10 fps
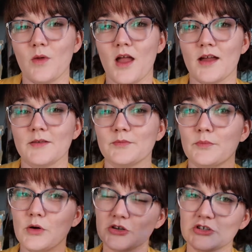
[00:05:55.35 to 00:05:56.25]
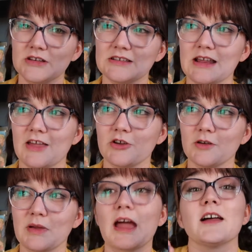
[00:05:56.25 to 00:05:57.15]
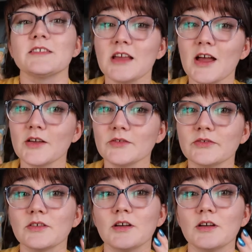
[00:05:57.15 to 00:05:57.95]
and pushed it together because of